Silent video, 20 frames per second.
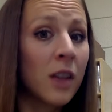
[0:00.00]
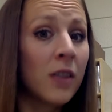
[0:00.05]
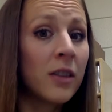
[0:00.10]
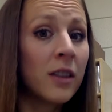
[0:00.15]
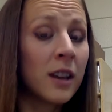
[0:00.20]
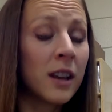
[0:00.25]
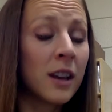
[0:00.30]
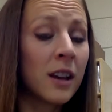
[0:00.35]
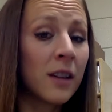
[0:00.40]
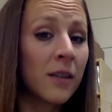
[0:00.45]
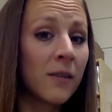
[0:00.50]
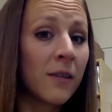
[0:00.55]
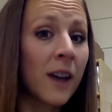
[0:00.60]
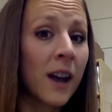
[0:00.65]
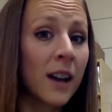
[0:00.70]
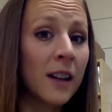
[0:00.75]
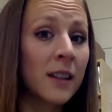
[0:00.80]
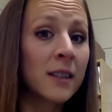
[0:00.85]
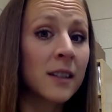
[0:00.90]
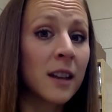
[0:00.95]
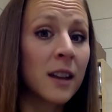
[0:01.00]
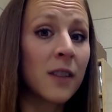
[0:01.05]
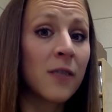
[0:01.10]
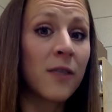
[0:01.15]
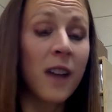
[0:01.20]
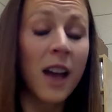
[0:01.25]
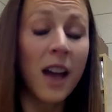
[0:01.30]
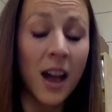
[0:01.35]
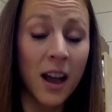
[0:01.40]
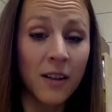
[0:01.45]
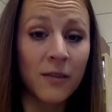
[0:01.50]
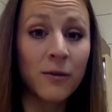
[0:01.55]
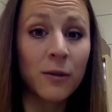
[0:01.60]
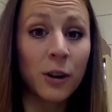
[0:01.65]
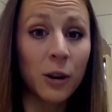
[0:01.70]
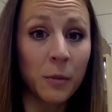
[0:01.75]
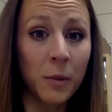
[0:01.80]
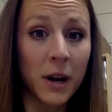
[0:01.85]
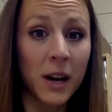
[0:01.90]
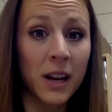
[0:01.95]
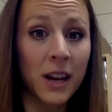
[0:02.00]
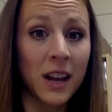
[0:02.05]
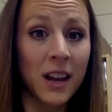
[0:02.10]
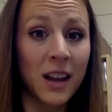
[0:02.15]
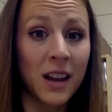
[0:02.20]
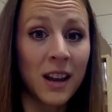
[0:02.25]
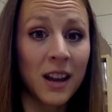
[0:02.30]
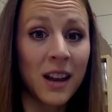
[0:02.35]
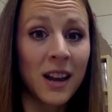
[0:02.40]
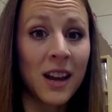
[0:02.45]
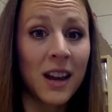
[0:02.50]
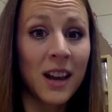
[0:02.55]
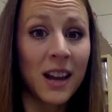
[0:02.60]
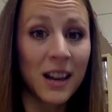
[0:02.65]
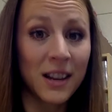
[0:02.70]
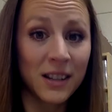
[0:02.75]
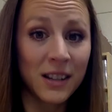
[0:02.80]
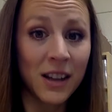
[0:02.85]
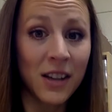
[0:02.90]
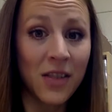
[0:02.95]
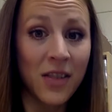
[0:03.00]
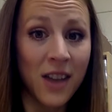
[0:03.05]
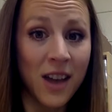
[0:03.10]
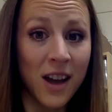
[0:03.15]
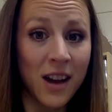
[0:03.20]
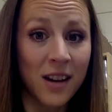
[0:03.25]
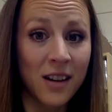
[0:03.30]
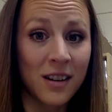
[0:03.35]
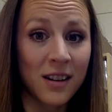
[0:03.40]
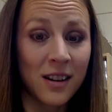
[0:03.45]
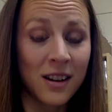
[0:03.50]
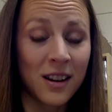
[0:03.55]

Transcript: the effects if everybody had done that.